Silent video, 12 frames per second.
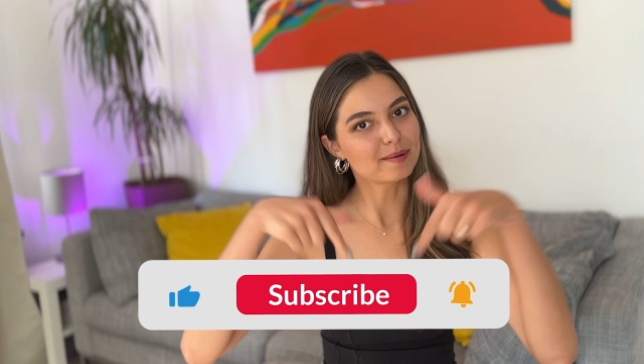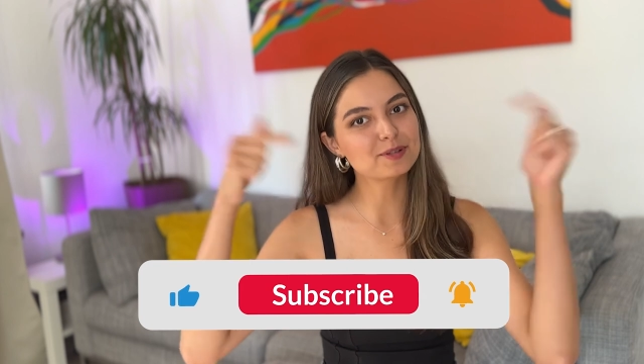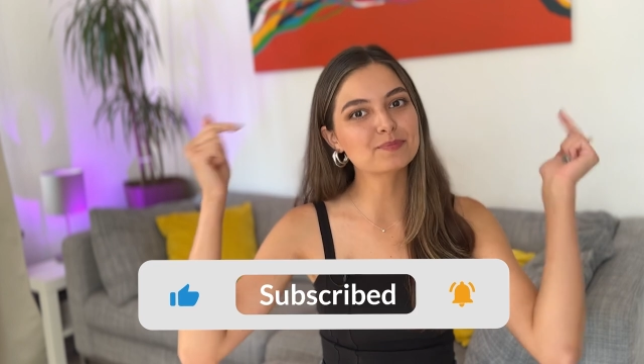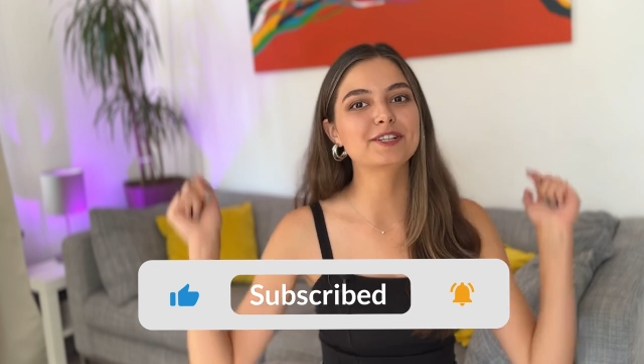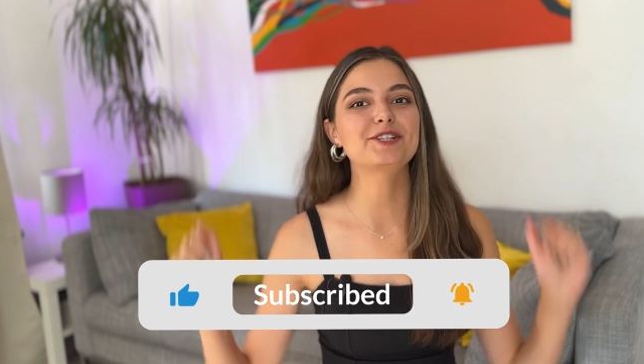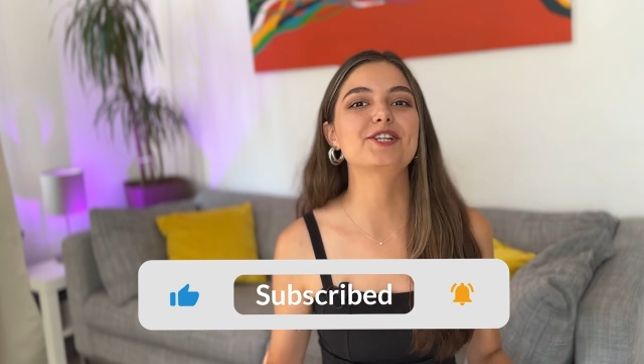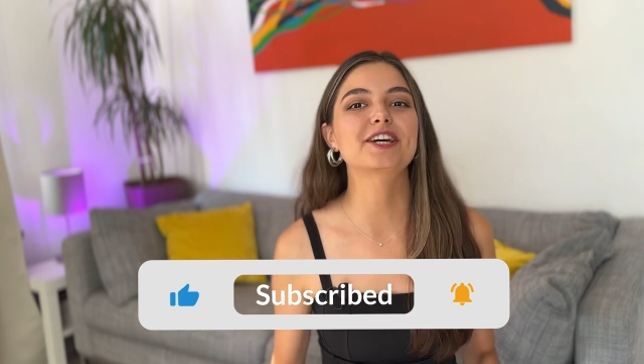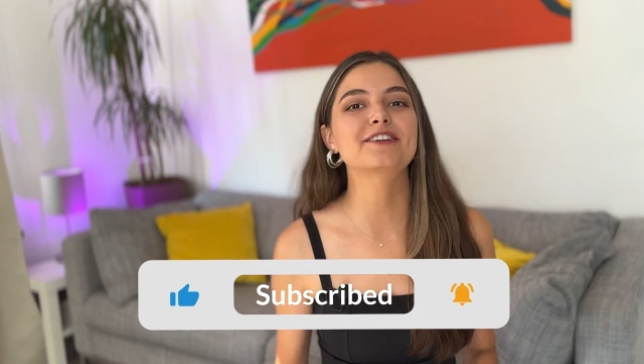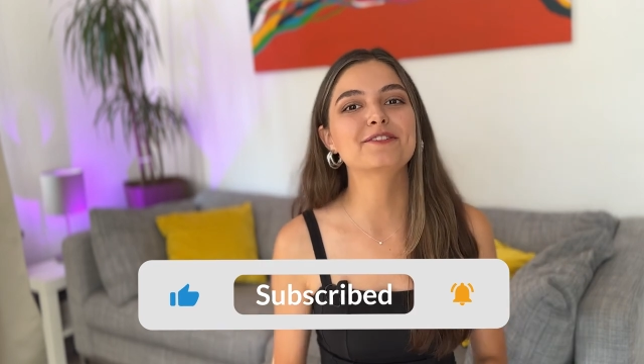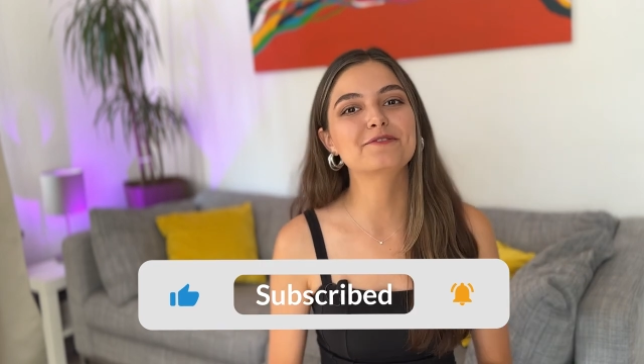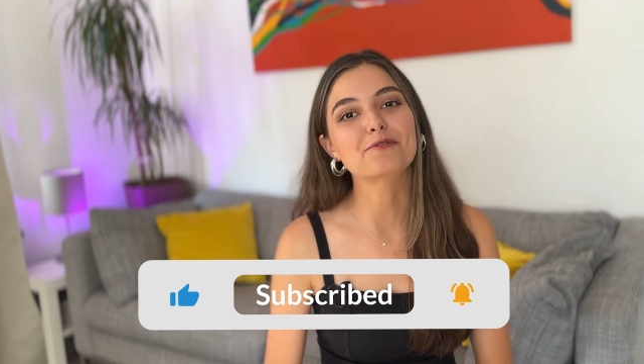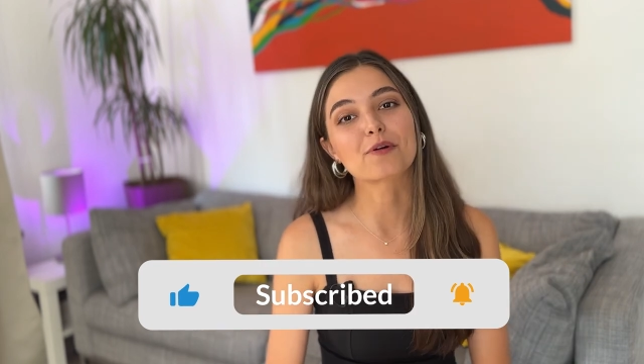to my
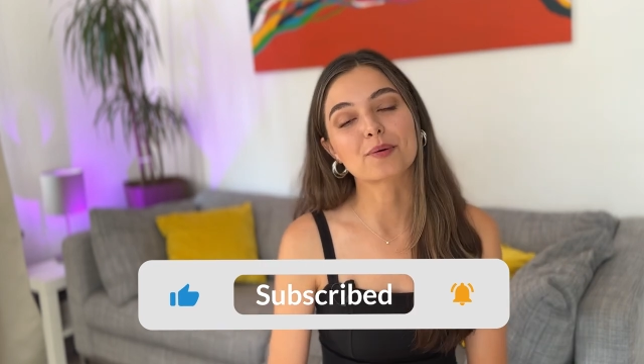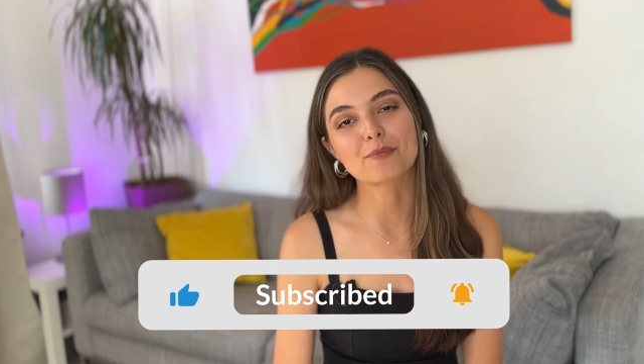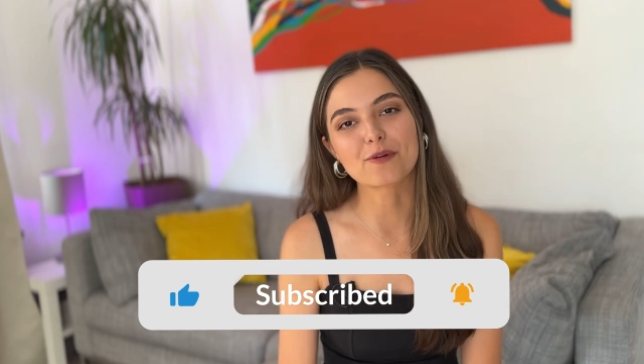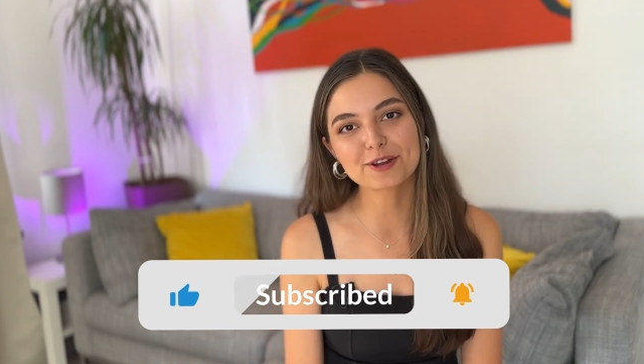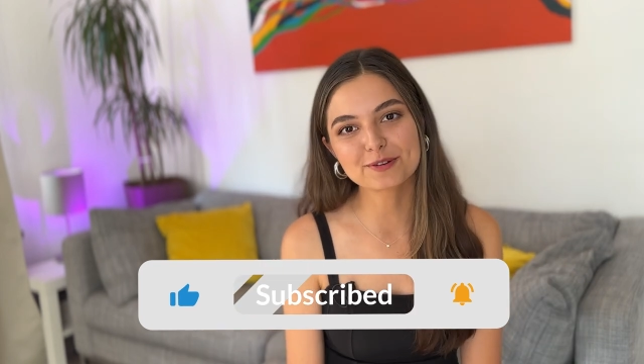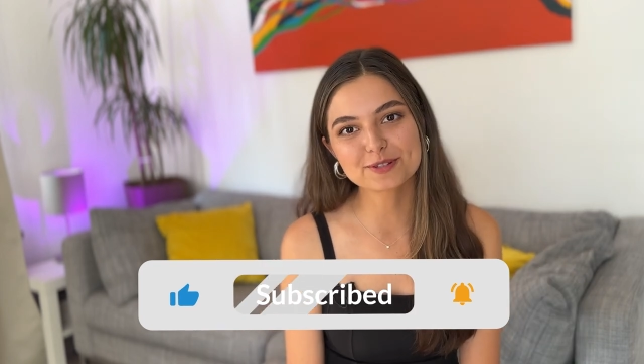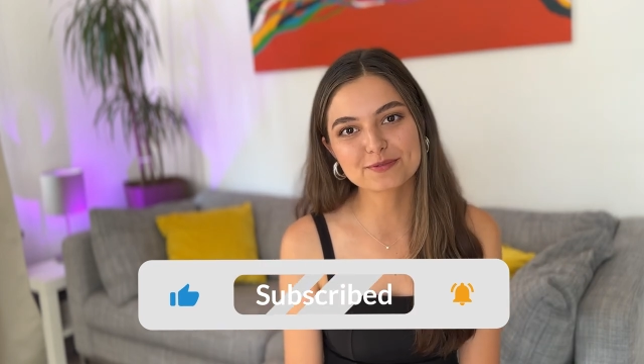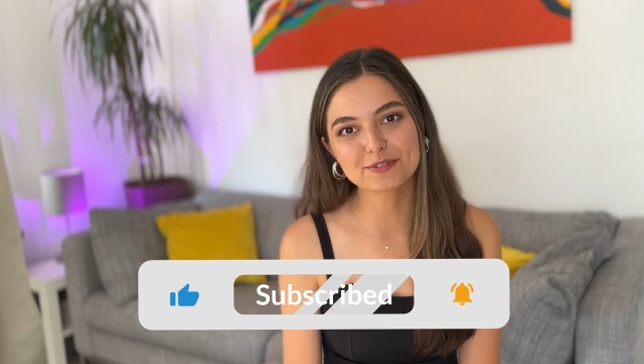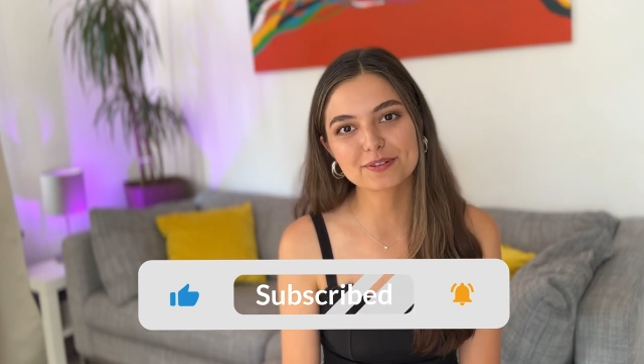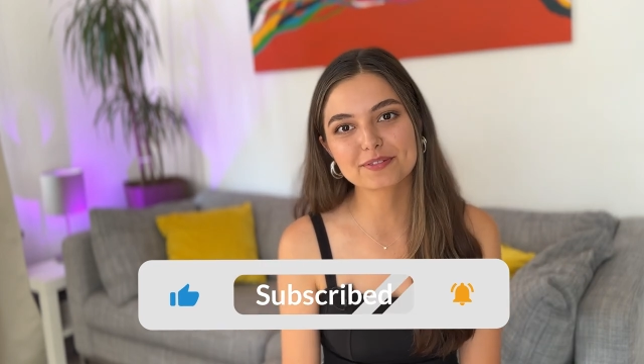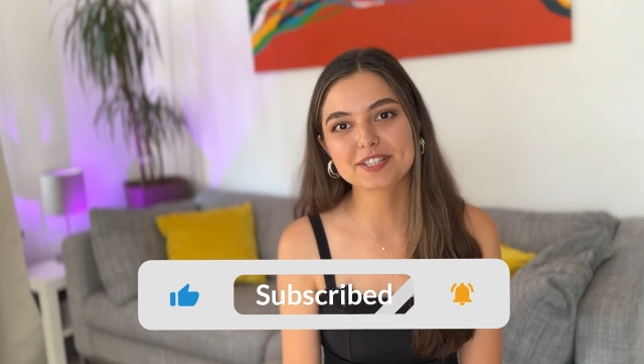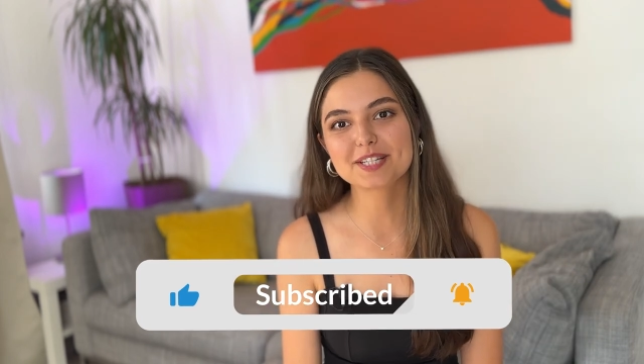channel for more
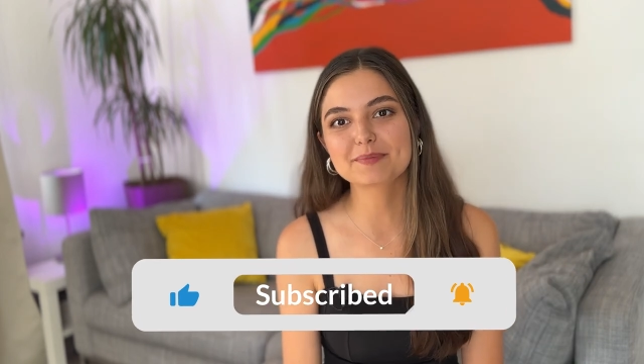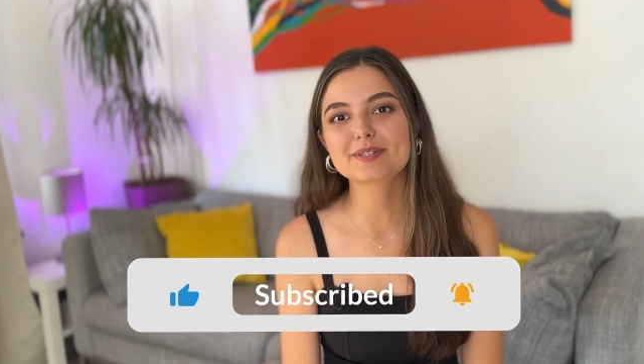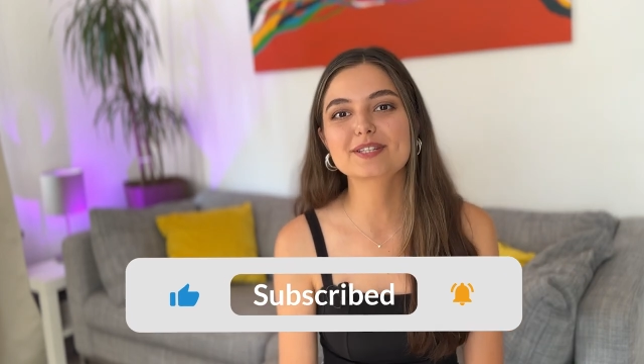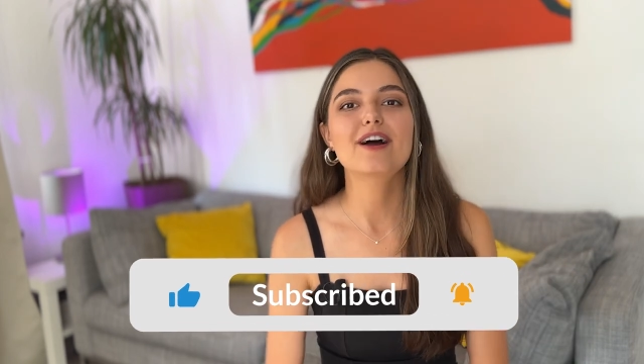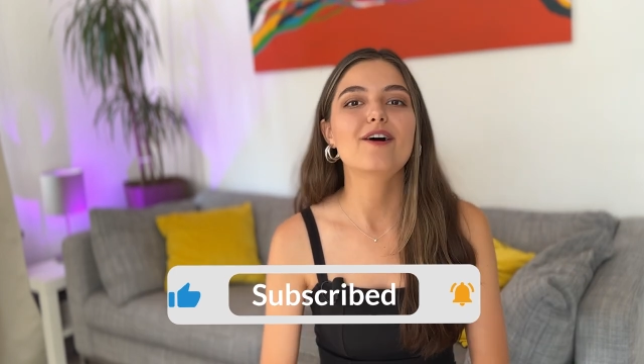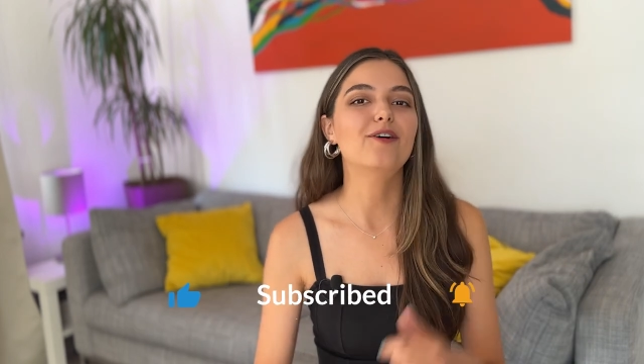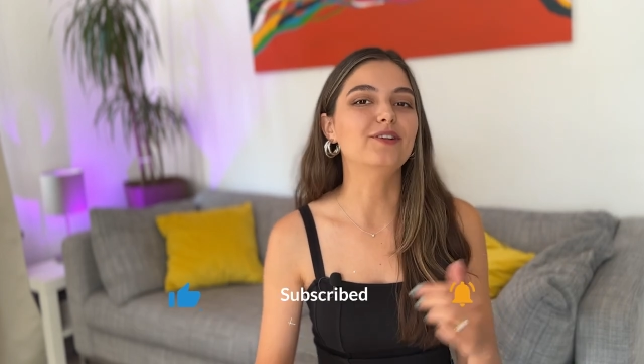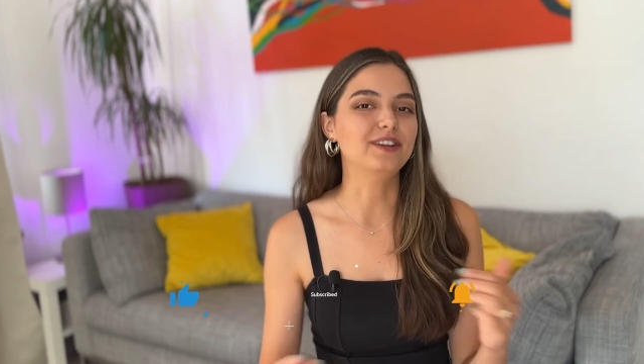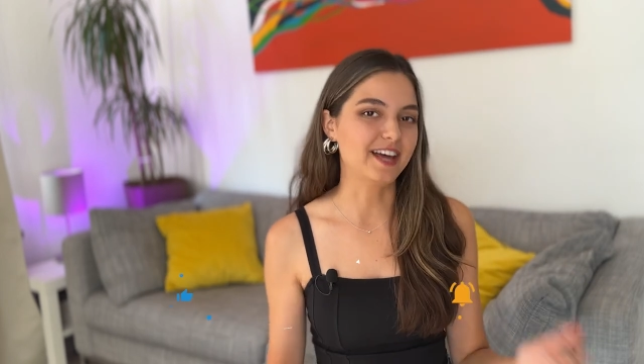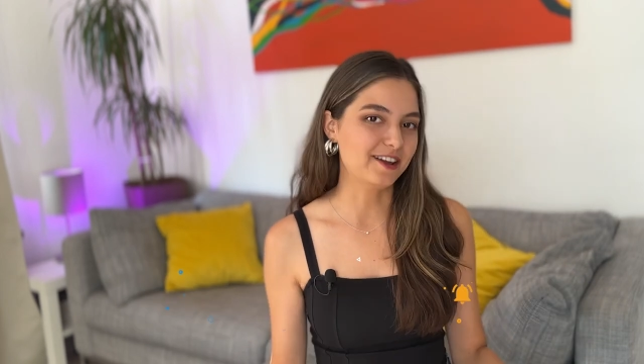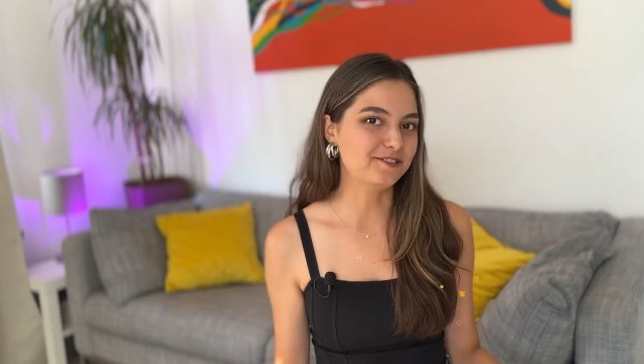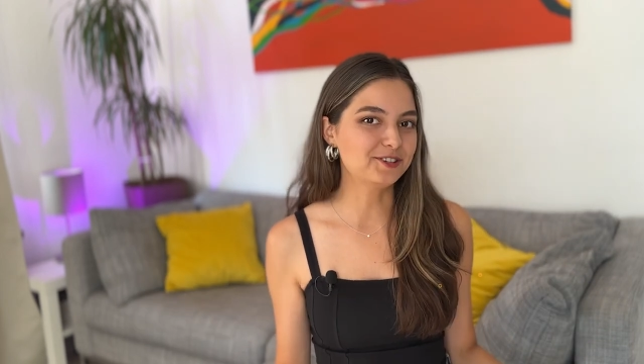useful tips
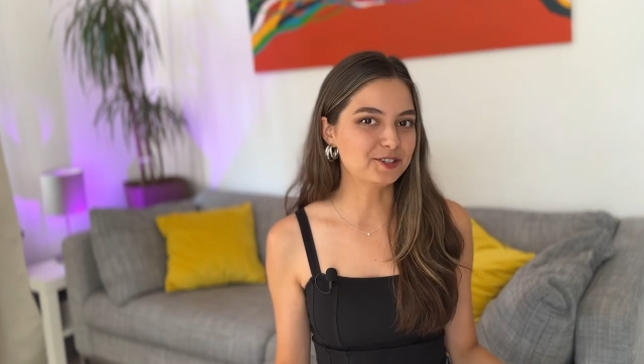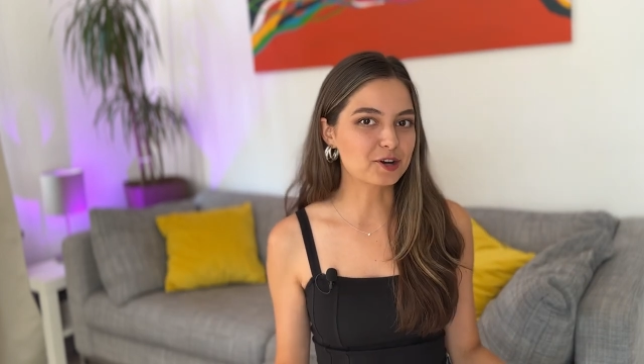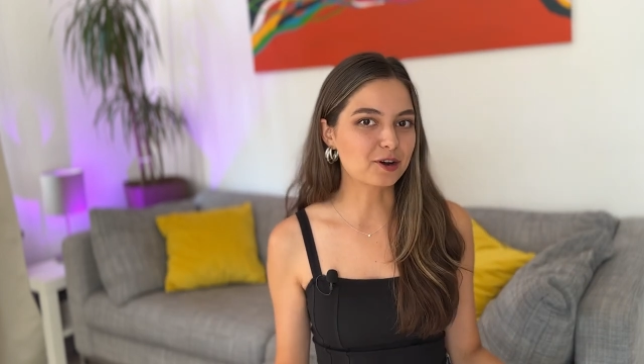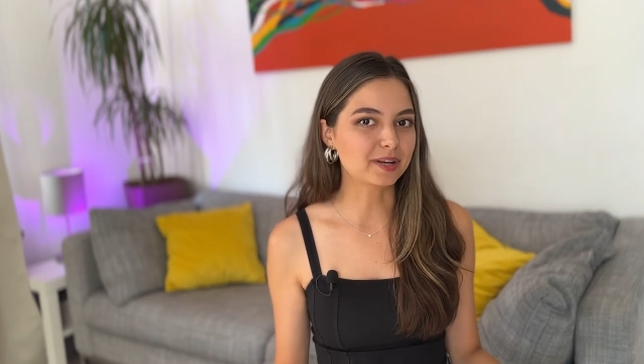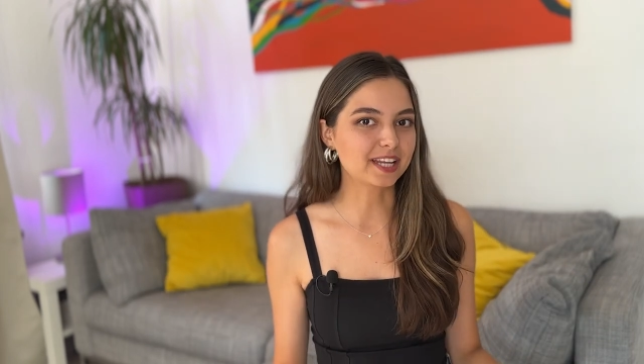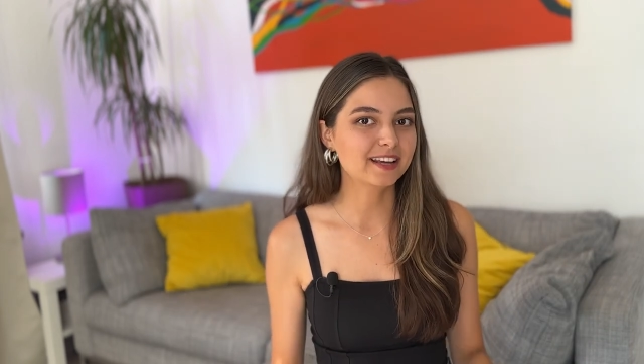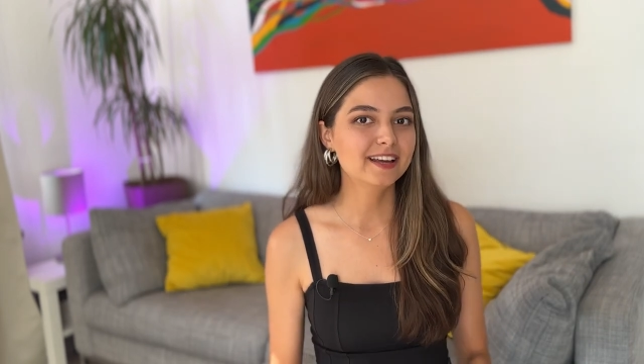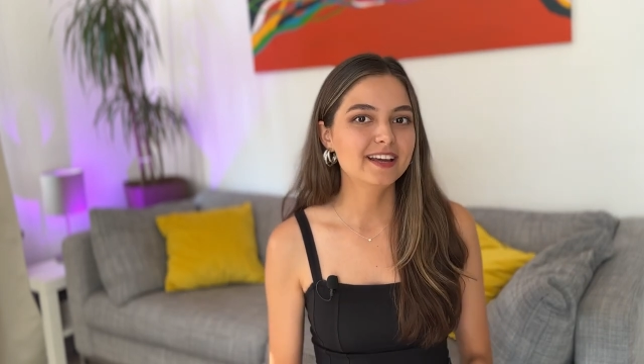on life in Germany.